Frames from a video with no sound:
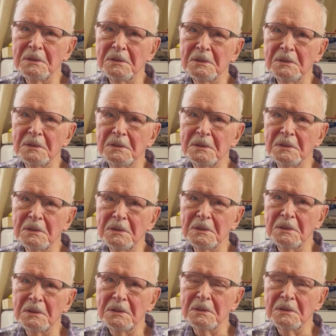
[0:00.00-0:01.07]
And
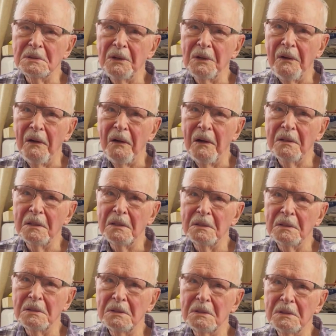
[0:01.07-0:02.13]

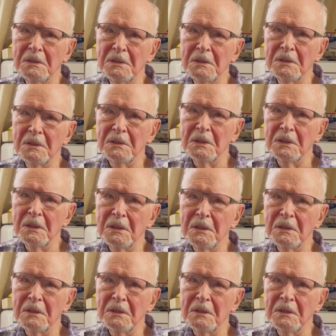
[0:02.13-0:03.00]
I'm reminded that